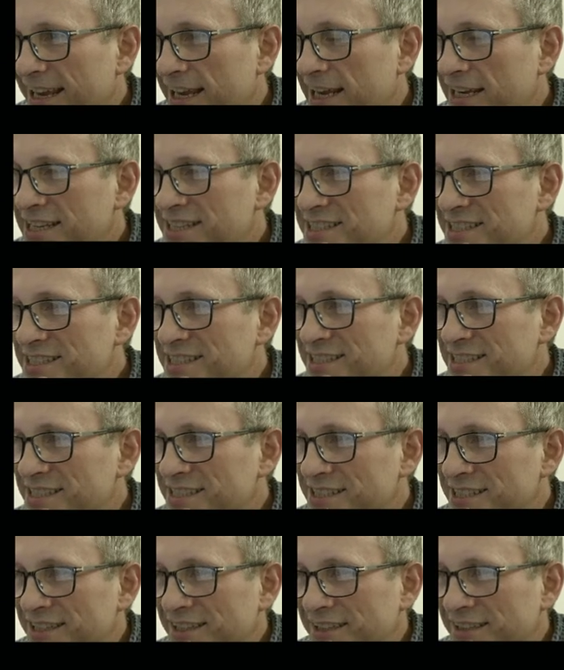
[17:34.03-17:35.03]
it isn't
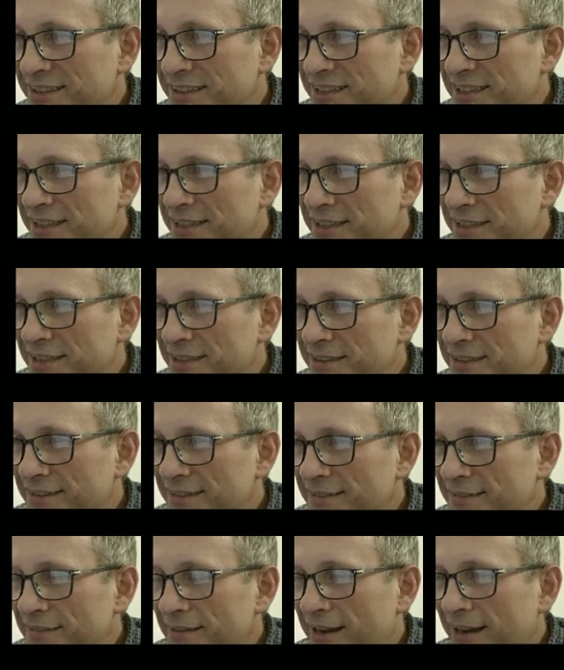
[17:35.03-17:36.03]
the
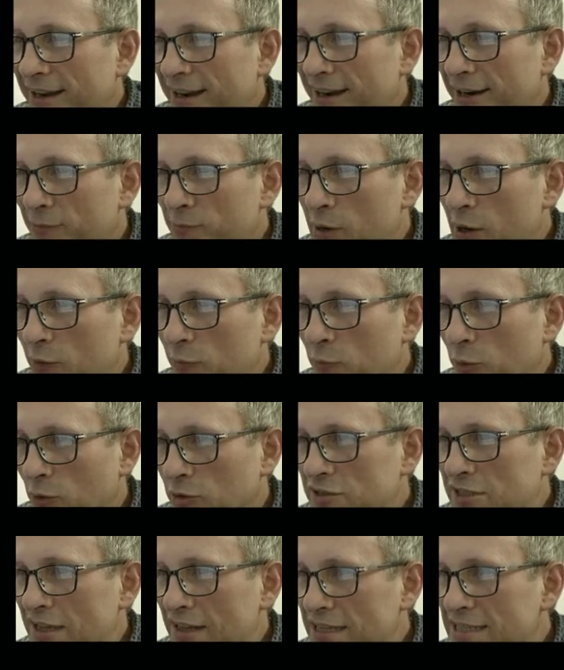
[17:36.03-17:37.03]
um,
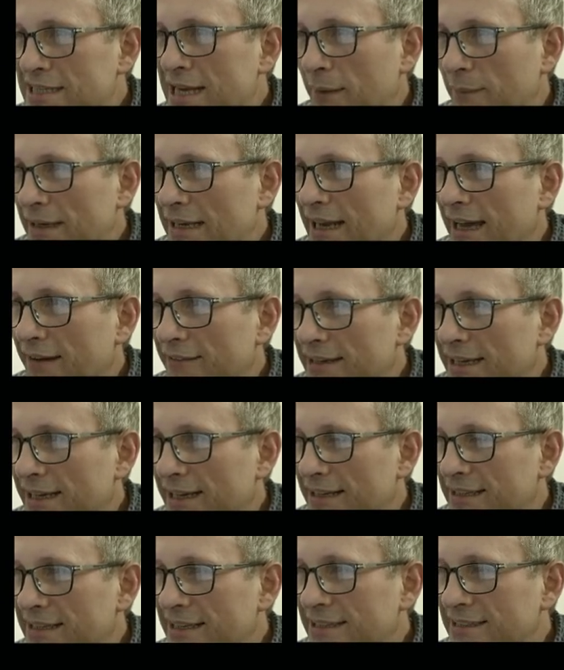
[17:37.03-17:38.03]
water that's coming down
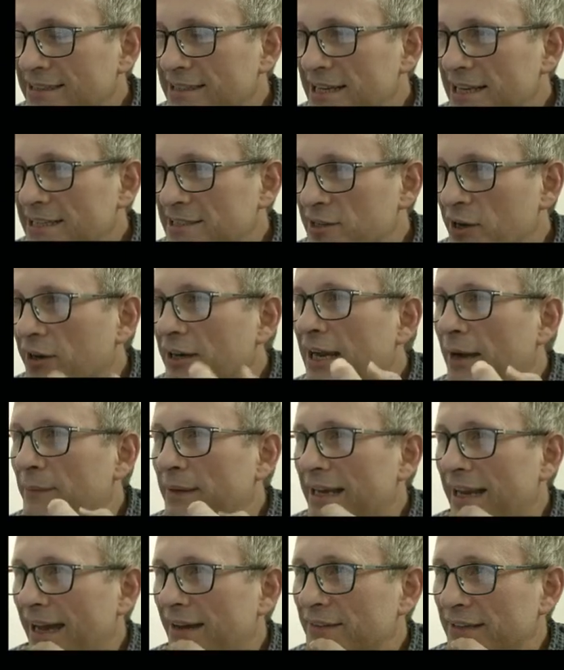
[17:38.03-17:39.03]
here. It's it's not coming
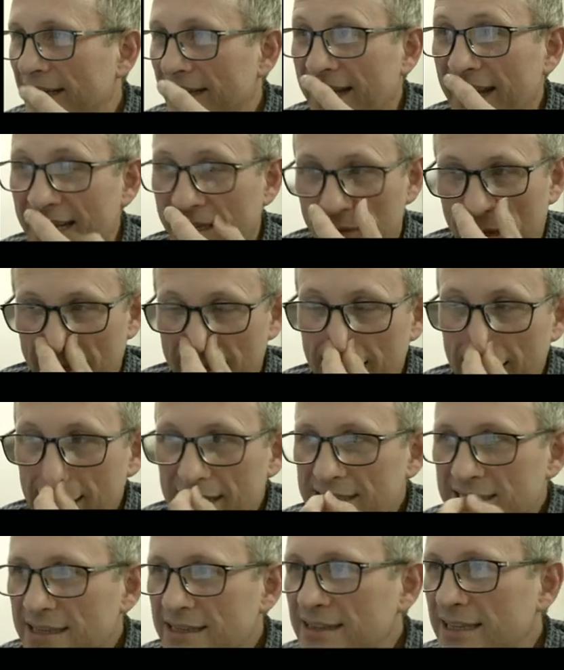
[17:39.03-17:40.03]
down here. Anyway,
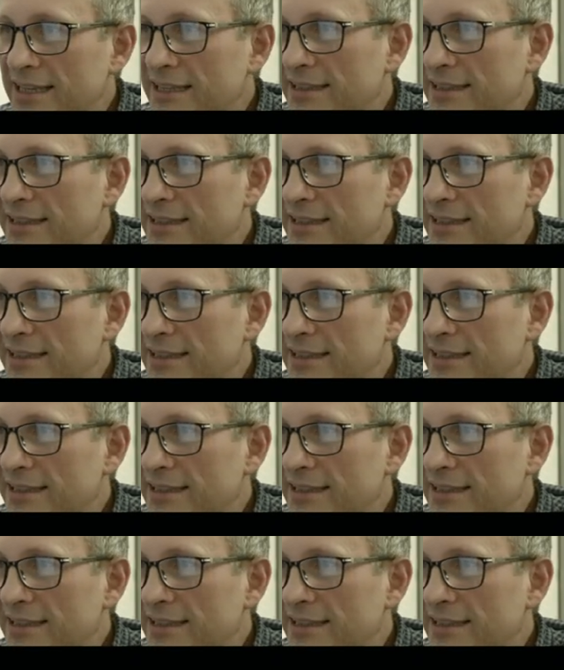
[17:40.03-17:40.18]
so th